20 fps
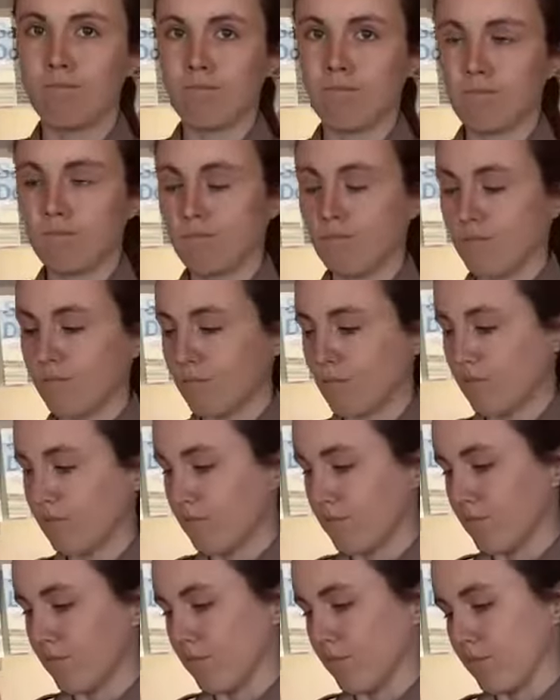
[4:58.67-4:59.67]

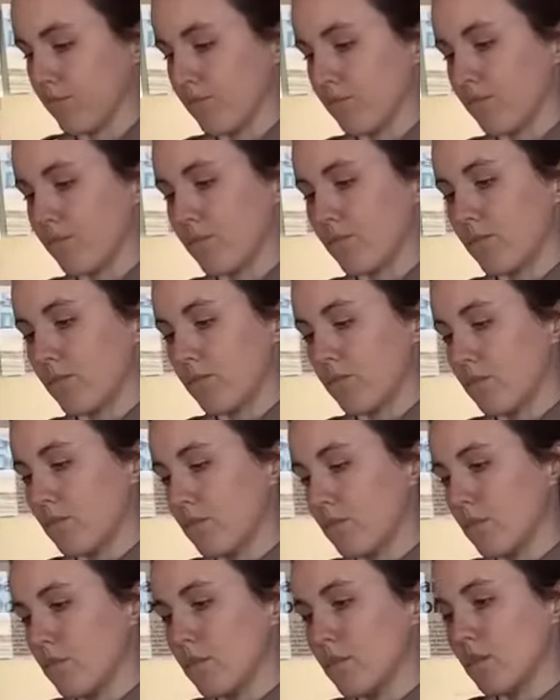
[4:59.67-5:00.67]

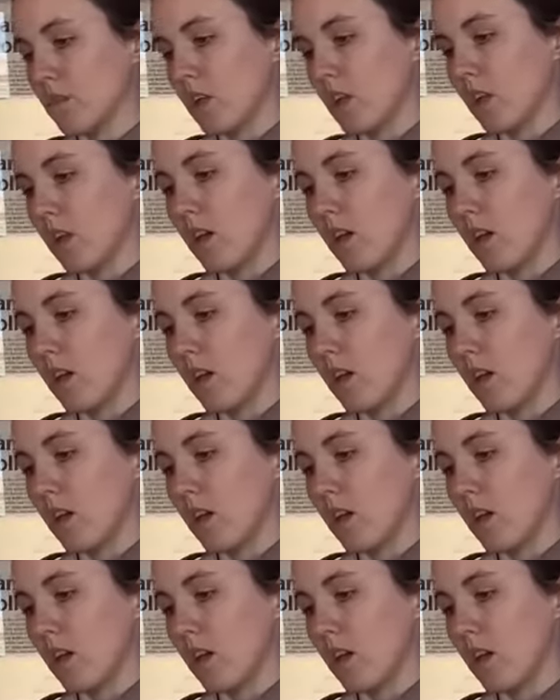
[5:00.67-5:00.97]
Nobody speaks.